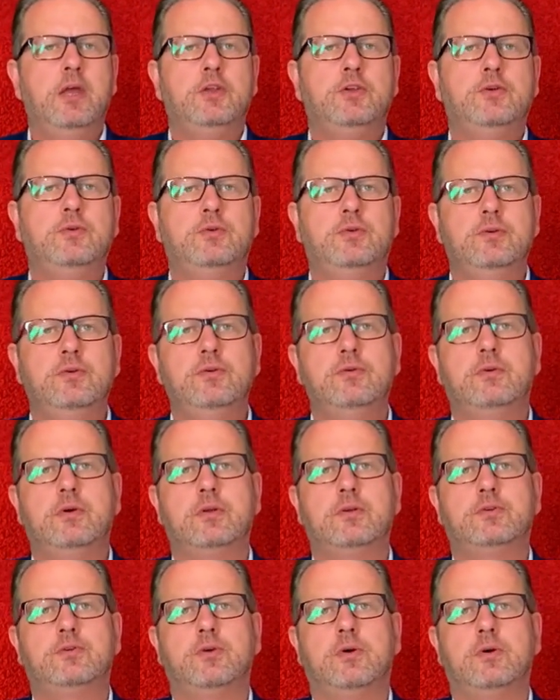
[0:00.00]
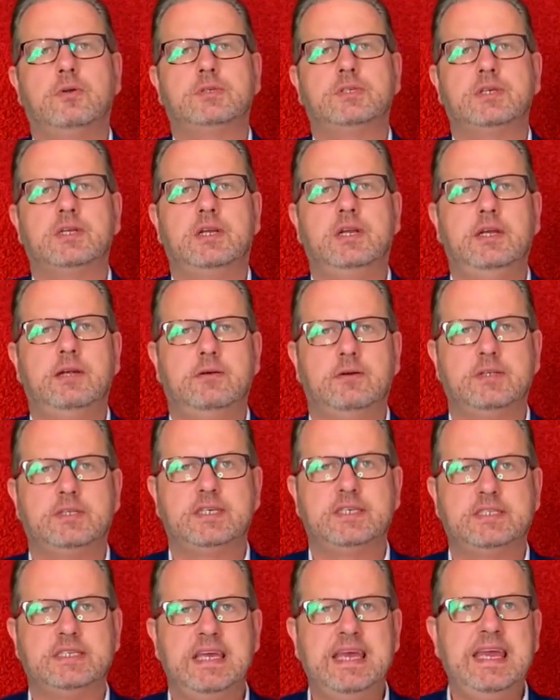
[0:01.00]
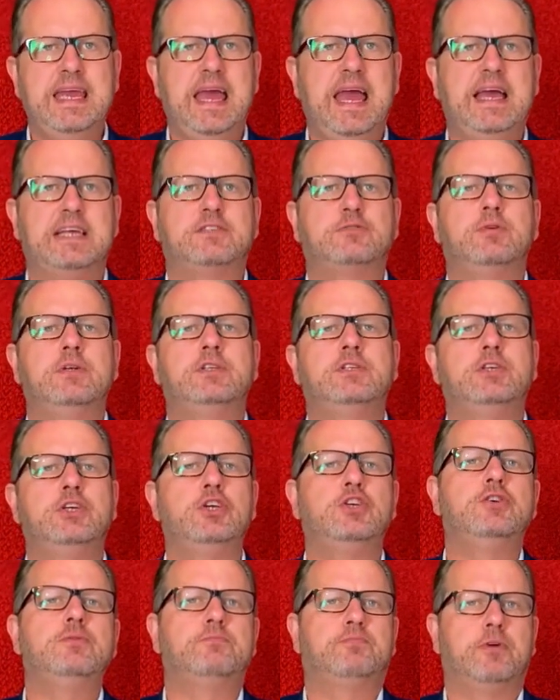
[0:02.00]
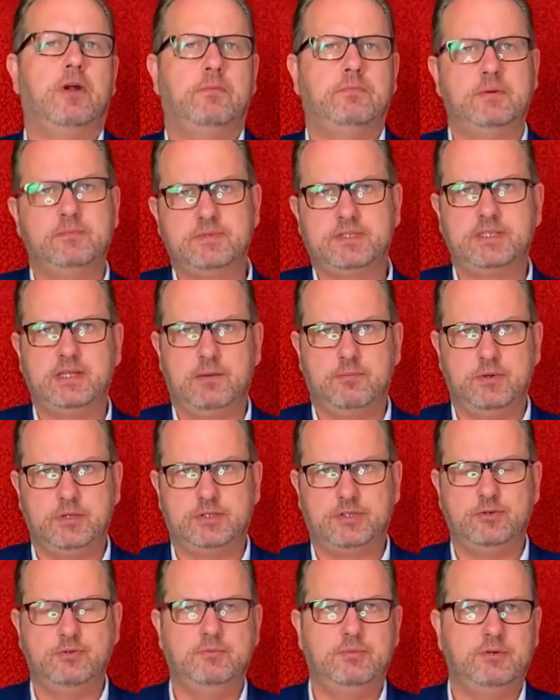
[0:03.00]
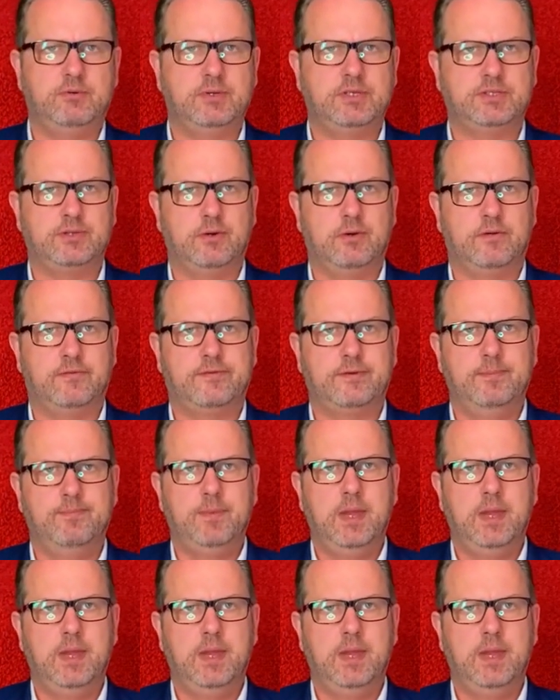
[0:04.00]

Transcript: due to new controls and clearances as transition problems that will soon be resolved.